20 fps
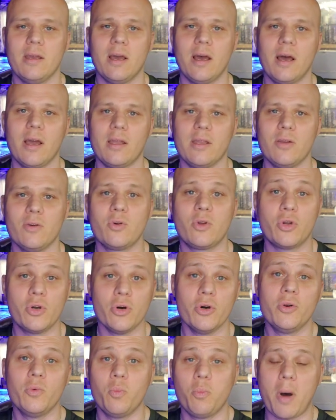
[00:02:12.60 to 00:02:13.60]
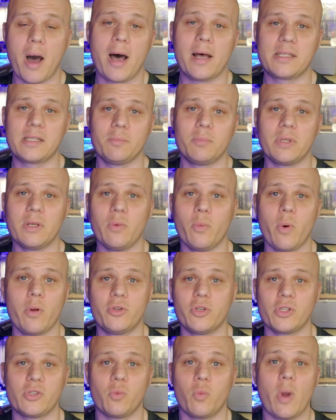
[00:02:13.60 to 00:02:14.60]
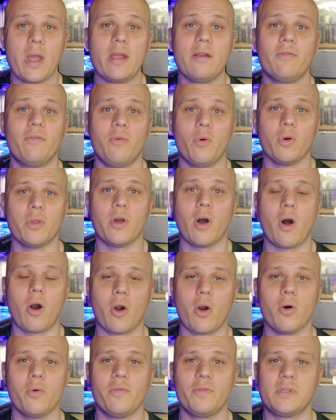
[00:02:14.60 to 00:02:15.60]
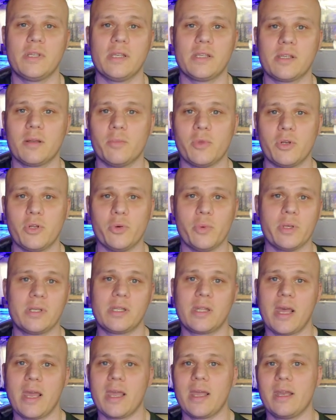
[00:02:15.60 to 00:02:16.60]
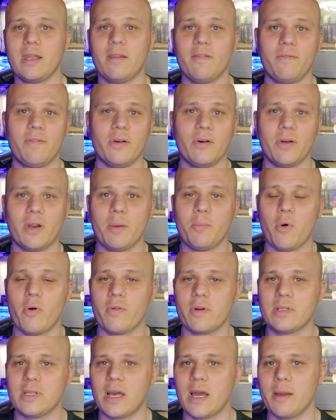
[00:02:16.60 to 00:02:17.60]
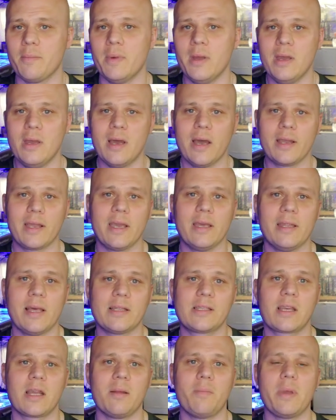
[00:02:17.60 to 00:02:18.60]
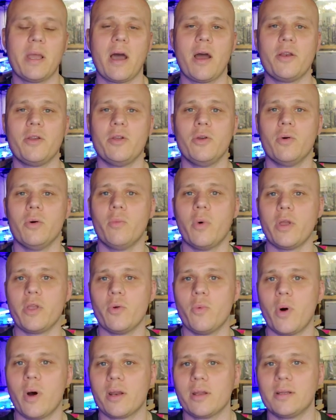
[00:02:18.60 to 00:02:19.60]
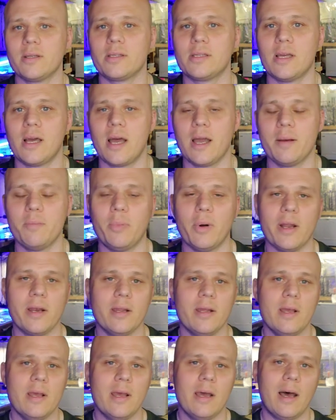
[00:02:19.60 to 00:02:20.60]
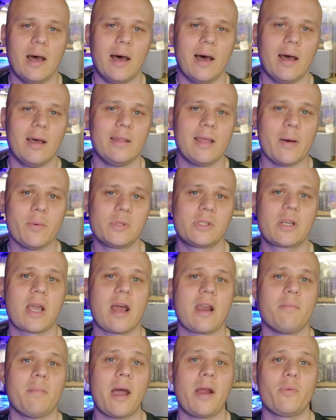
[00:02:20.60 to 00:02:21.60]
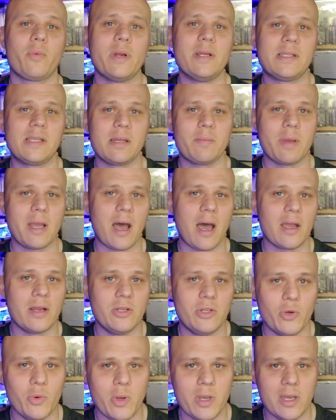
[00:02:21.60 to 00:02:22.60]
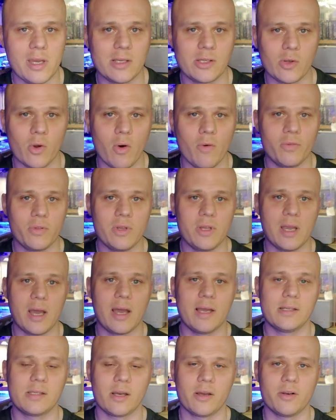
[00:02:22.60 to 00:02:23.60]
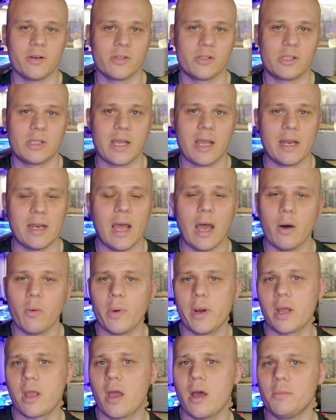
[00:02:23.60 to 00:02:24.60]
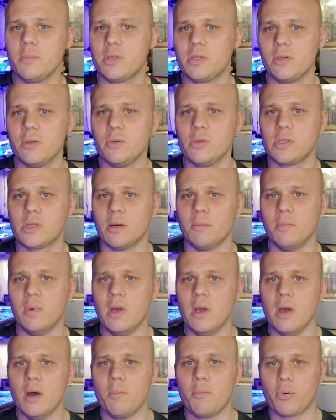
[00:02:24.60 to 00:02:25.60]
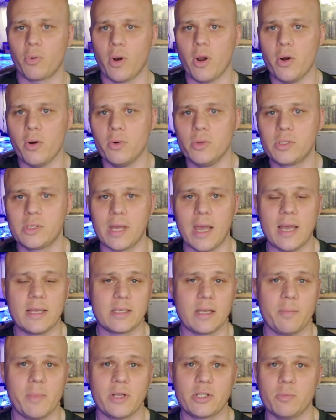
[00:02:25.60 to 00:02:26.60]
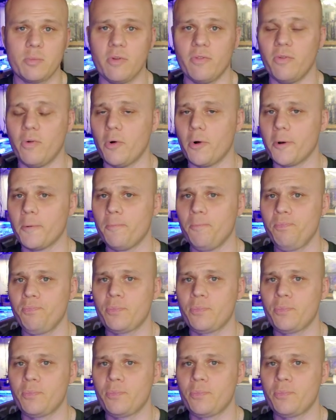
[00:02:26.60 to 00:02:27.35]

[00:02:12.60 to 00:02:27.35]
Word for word: Uh, you could possibly just wait for the RO system to do its thing and to fill it up over time. Again, that's going to be on you and what you want to decide, but uh, that was kind of my reasoning behind doing it, so hopefully you guys understand. Now, when it comes to some pros, as I mentioned before,